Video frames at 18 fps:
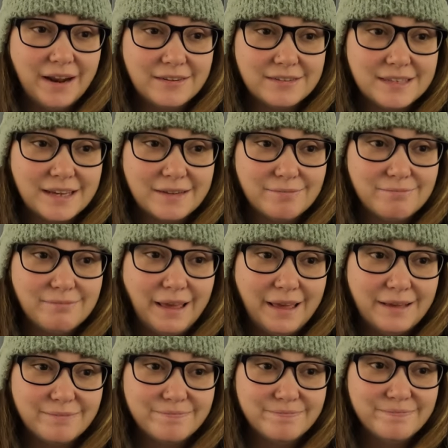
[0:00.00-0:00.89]
I was like,
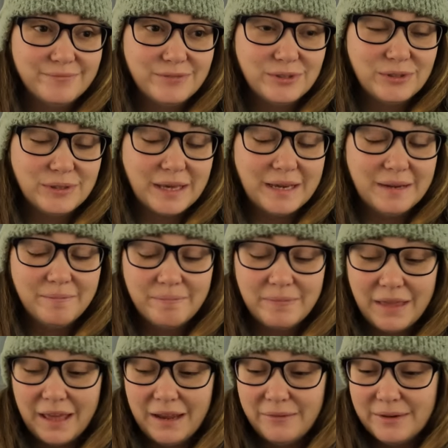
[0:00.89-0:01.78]
nah, too late.
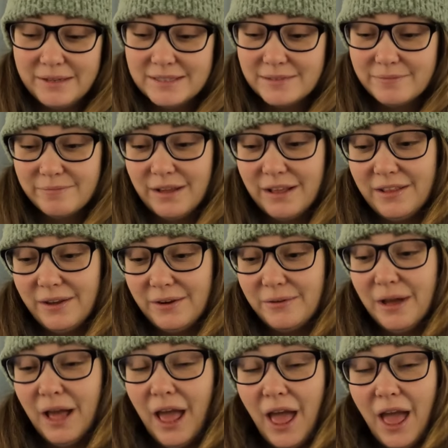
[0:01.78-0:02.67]
Anyways, hello.